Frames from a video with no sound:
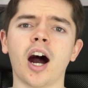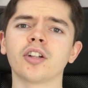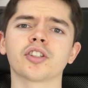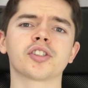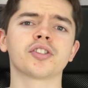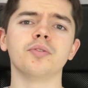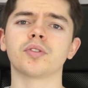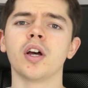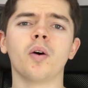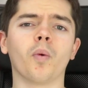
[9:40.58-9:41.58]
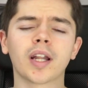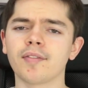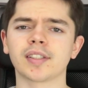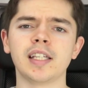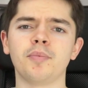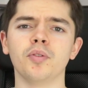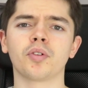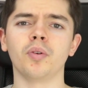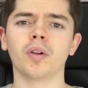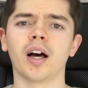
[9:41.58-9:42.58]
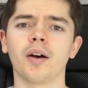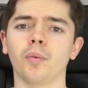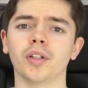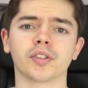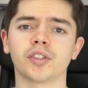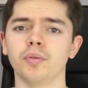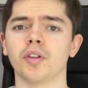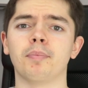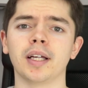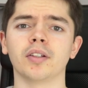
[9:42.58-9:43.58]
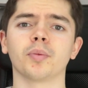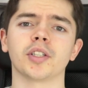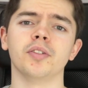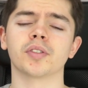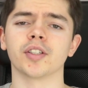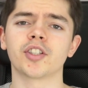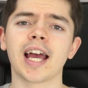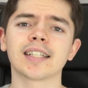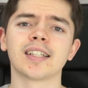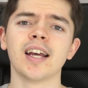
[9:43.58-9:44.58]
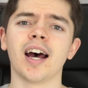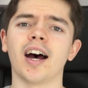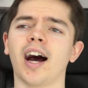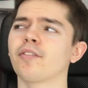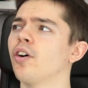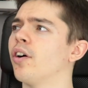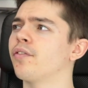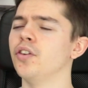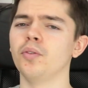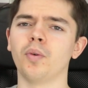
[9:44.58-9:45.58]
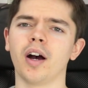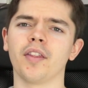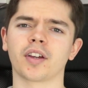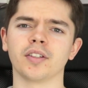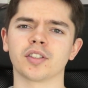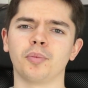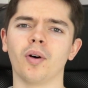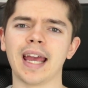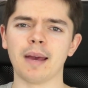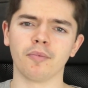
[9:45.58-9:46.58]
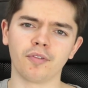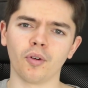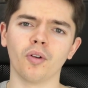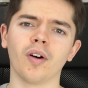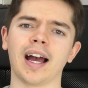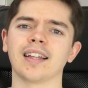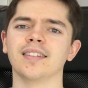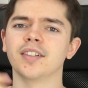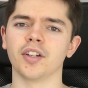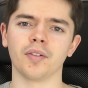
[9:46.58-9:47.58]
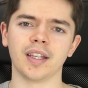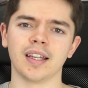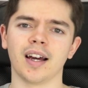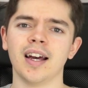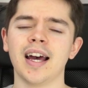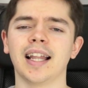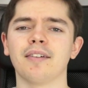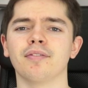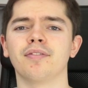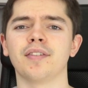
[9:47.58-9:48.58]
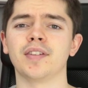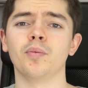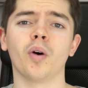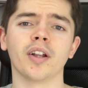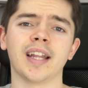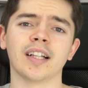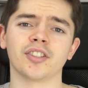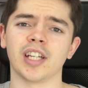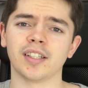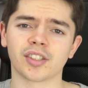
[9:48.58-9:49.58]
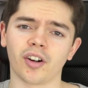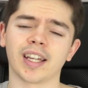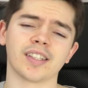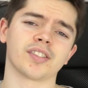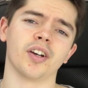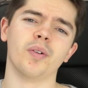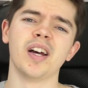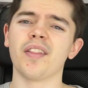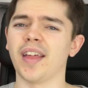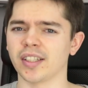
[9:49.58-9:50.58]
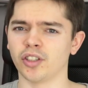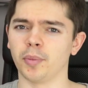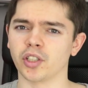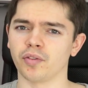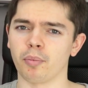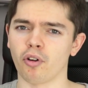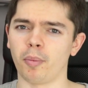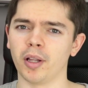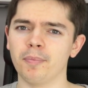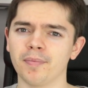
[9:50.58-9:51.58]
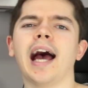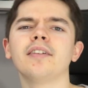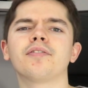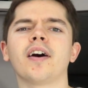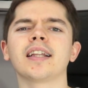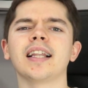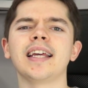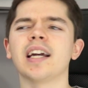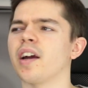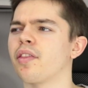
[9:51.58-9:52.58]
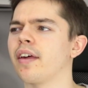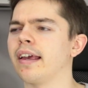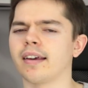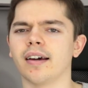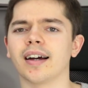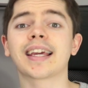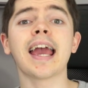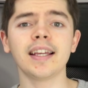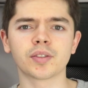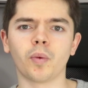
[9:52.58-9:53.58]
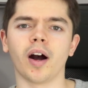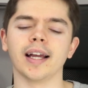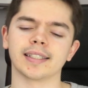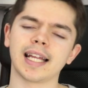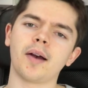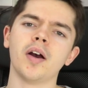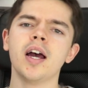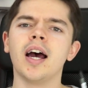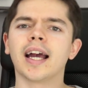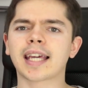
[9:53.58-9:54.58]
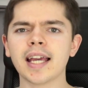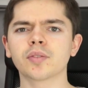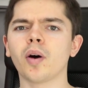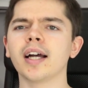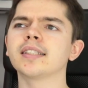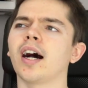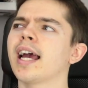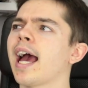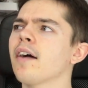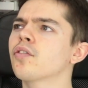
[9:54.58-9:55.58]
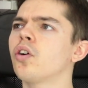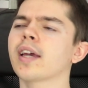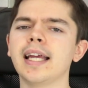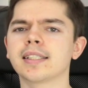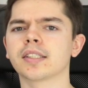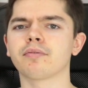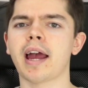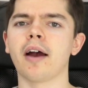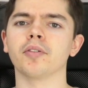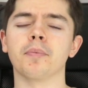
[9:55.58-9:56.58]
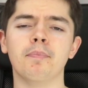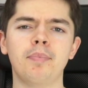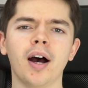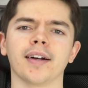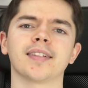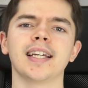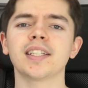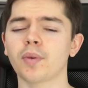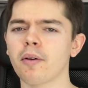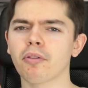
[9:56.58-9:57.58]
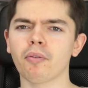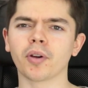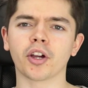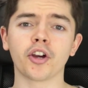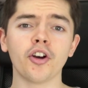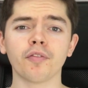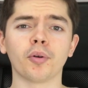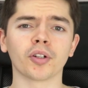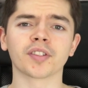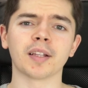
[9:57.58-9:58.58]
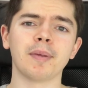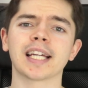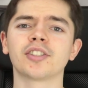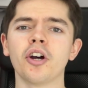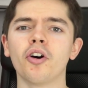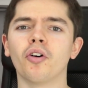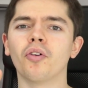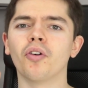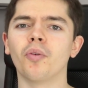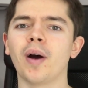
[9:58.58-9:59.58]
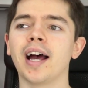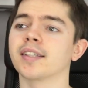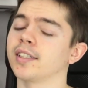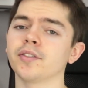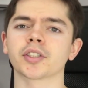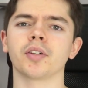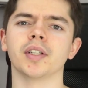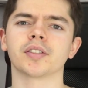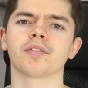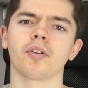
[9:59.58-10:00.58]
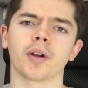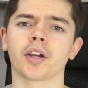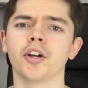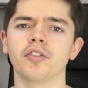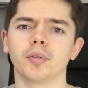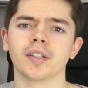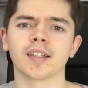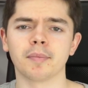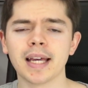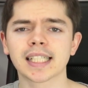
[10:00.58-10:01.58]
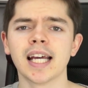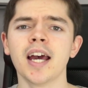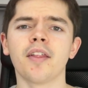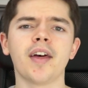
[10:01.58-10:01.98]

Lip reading: I'll just suit whatever CPU cooler will suit the build which you suggest. I've got a few that can support AM4 and, you know, the 1151 LGA sockets, so that's not much of a problem. And finally, I think case wise. Now, case-wise, I have got cases around, but here's where I'm throwing a curveball into the mix, or where Silverstone is throwing a curveball into the mix.